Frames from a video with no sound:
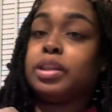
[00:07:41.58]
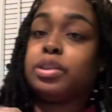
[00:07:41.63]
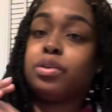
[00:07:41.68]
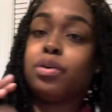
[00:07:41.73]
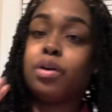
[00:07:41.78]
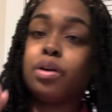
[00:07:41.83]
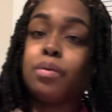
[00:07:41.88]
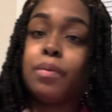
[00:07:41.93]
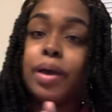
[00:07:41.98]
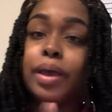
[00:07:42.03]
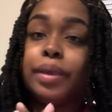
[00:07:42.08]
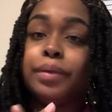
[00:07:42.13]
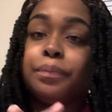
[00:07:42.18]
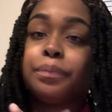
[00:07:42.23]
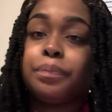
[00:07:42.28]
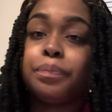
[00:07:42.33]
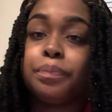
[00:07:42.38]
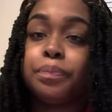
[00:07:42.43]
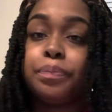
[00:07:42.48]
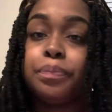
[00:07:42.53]
to throw it away.
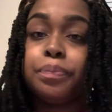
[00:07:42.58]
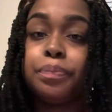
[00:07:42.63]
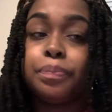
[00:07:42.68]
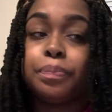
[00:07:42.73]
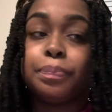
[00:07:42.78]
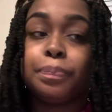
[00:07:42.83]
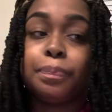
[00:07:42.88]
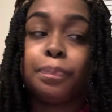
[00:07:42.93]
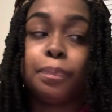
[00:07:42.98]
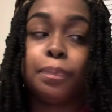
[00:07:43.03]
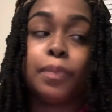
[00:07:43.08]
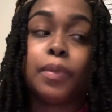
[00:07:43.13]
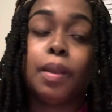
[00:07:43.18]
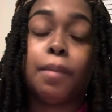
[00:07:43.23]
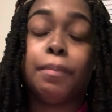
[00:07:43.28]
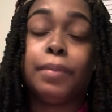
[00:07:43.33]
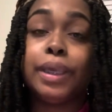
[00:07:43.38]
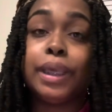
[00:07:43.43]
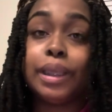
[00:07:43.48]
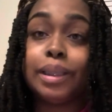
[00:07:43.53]

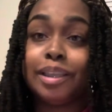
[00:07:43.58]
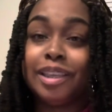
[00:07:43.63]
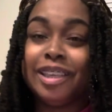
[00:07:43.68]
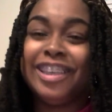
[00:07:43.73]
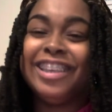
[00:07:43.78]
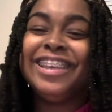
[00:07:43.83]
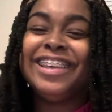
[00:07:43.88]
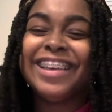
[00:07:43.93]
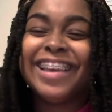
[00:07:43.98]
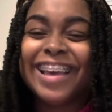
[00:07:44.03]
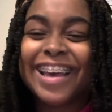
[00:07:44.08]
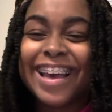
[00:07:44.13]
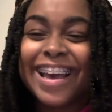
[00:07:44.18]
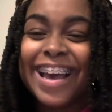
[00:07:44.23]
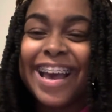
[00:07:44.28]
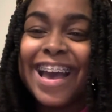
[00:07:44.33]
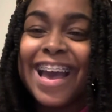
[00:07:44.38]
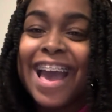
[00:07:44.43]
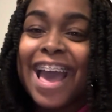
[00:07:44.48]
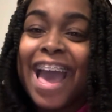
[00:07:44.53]
Me.
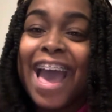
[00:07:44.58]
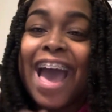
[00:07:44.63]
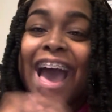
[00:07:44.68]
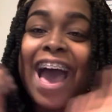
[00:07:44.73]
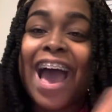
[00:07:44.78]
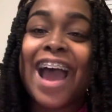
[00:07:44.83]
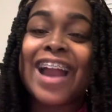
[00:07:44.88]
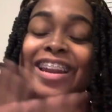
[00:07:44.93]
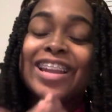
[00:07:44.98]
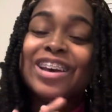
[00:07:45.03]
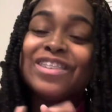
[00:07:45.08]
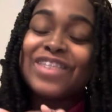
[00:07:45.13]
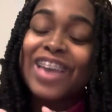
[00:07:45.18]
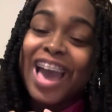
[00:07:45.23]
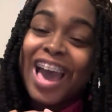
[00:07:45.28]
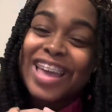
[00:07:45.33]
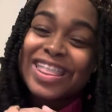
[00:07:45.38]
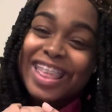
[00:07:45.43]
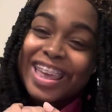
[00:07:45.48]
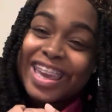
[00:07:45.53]
I love
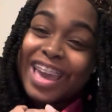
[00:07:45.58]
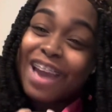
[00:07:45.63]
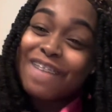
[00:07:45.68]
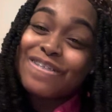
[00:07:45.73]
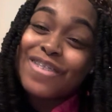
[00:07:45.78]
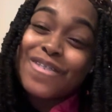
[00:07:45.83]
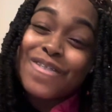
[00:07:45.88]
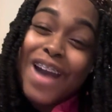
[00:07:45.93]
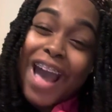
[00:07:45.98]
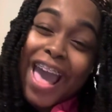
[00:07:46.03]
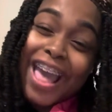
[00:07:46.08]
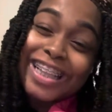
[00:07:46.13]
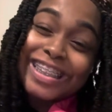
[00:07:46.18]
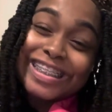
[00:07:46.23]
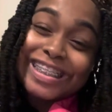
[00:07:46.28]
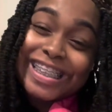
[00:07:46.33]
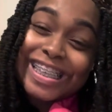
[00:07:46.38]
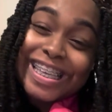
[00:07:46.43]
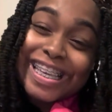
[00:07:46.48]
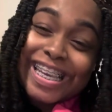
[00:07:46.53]
y'all. Thank y'all for
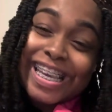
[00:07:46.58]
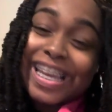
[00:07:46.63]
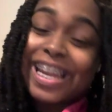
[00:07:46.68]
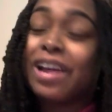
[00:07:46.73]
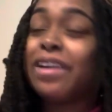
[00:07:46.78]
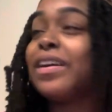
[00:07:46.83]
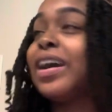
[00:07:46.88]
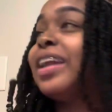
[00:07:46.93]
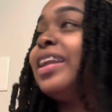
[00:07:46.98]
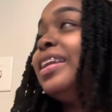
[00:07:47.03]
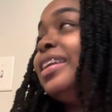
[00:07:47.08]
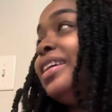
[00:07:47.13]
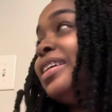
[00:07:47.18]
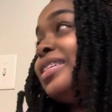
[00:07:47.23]
watching. I don't got nothing